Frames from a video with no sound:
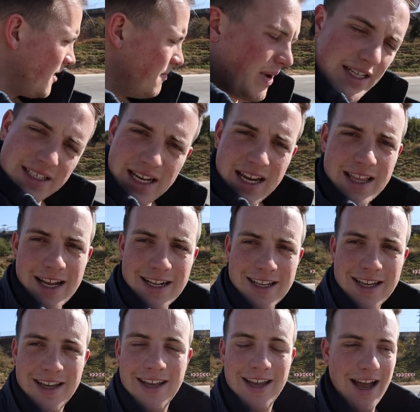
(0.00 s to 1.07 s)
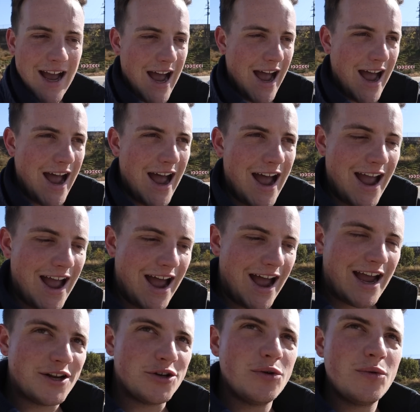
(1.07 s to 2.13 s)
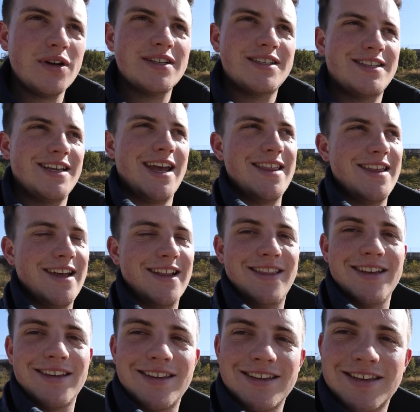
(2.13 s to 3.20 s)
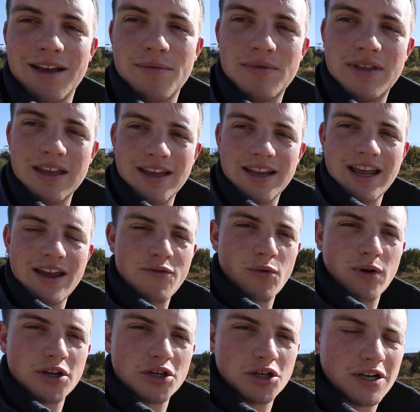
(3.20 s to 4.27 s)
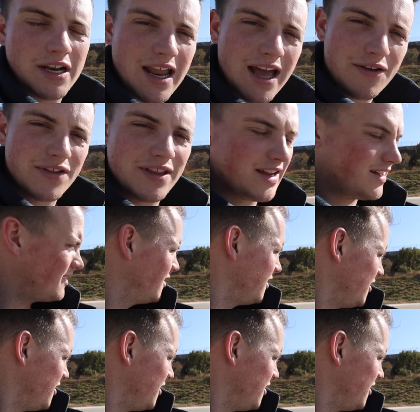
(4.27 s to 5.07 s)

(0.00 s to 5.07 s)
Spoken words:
by saying that, I don't want to say that this is something that everyone should love and that,